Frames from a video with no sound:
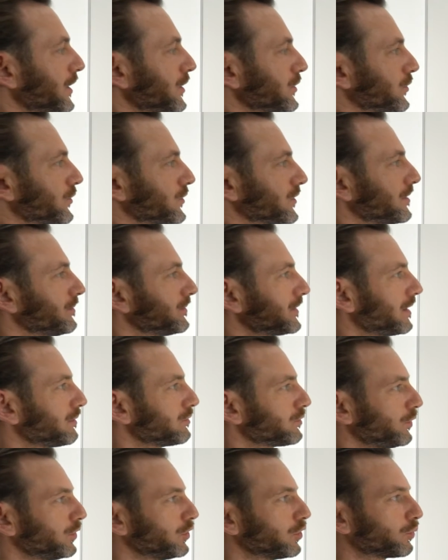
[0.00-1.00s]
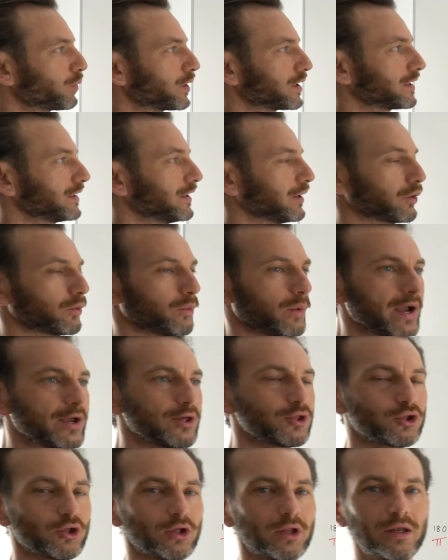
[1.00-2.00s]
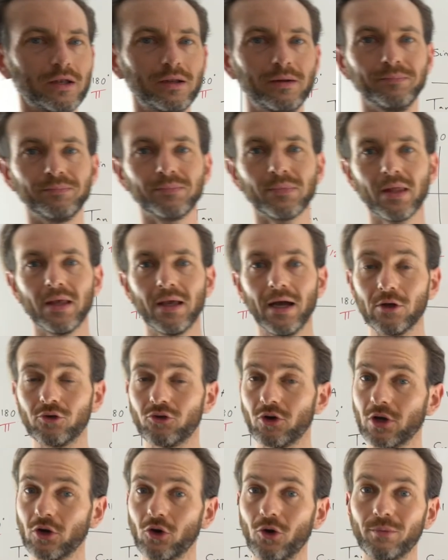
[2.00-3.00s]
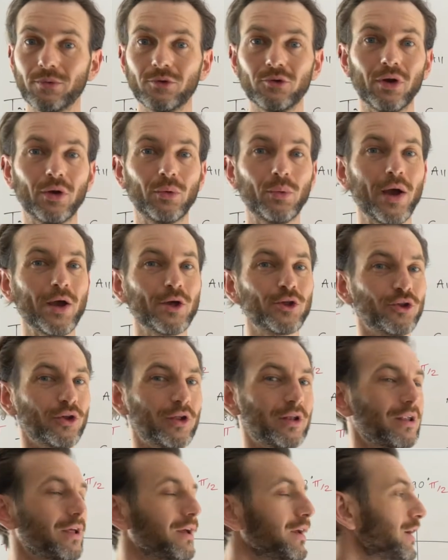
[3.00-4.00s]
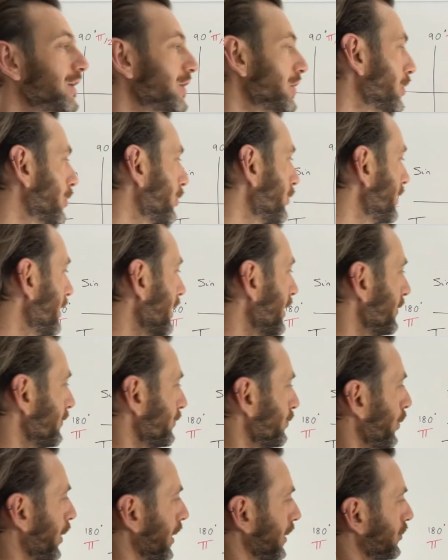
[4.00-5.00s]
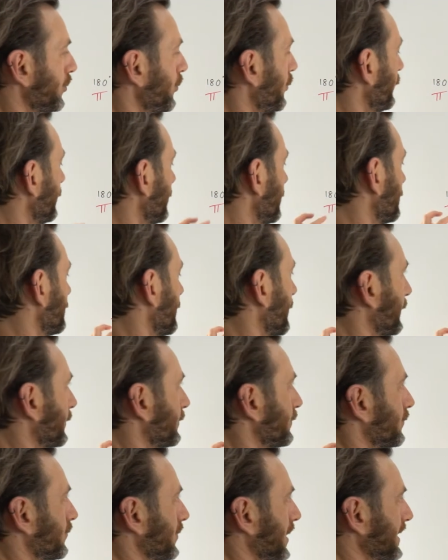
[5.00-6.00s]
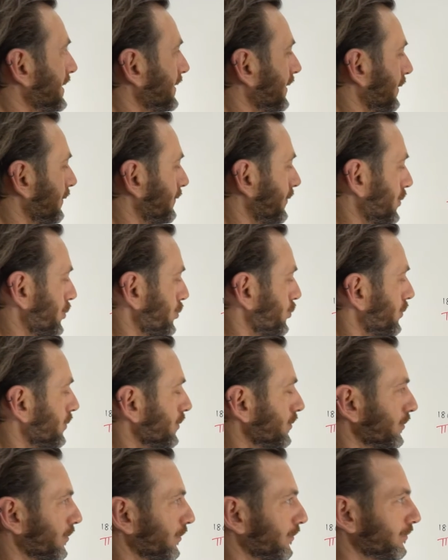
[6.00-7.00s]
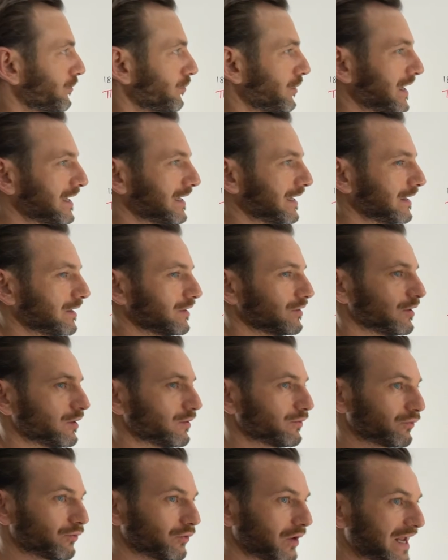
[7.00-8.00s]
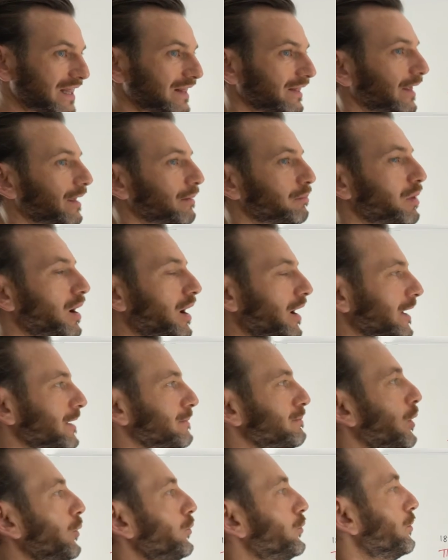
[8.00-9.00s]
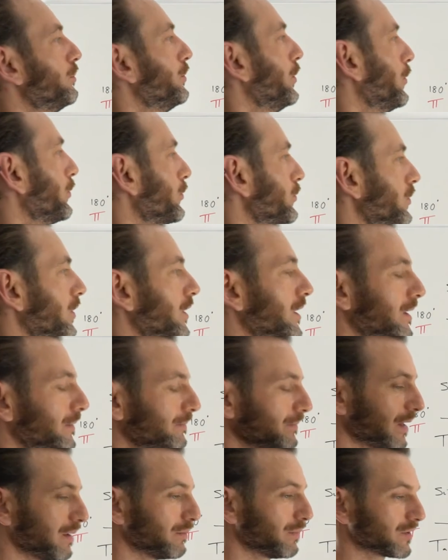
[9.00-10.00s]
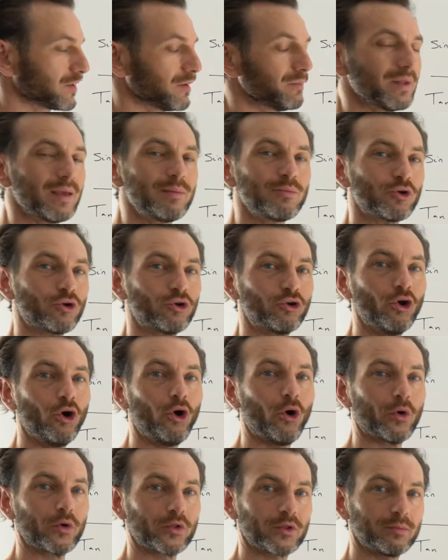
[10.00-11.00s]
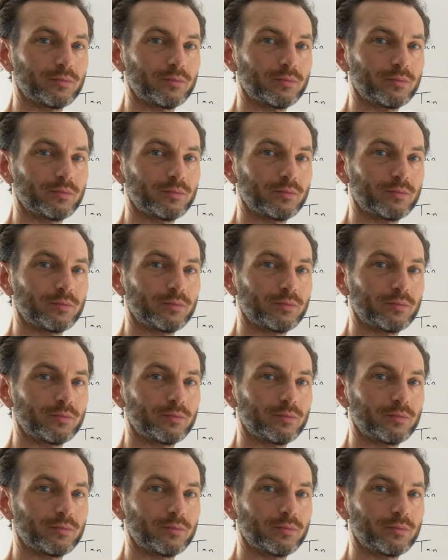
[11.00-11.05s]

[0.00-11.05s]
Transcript: So sometimes when you're working a question, a trigonometry question, you're going to have what I call these like friendly versions of radians, these friendly pi multiples. But sometimes you're not.